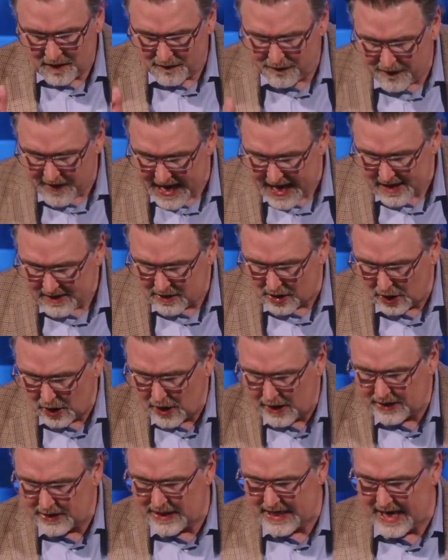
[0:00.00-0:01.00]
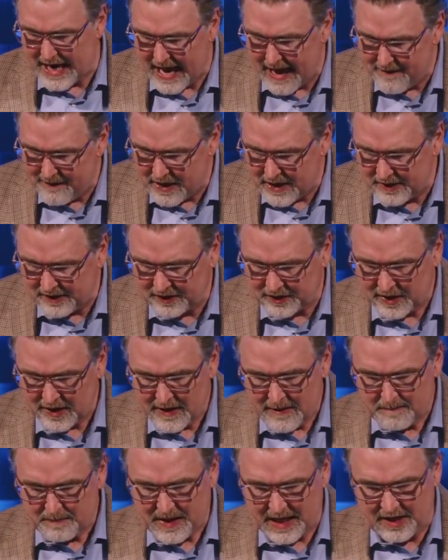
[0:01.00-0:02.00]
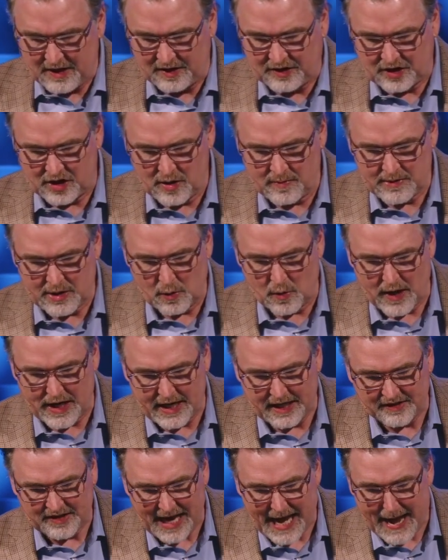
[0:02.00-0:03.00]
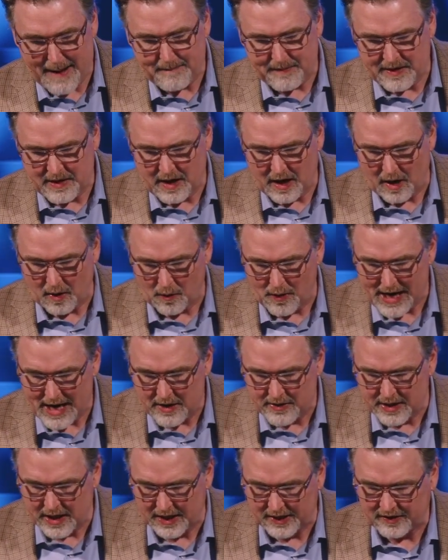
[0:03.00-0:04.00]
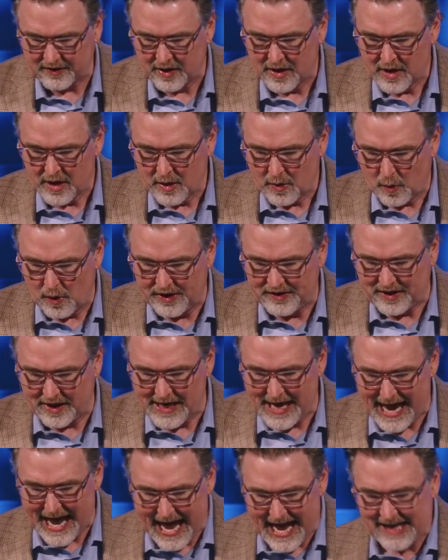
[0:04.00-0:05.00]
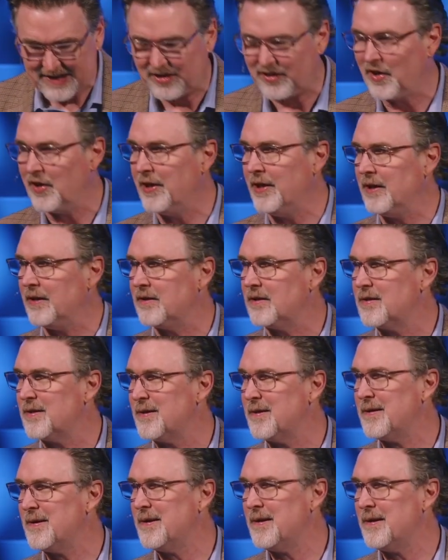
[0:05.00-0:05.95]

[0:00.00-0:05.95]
faith to look at the evidence and assume that what has happened around us was an accident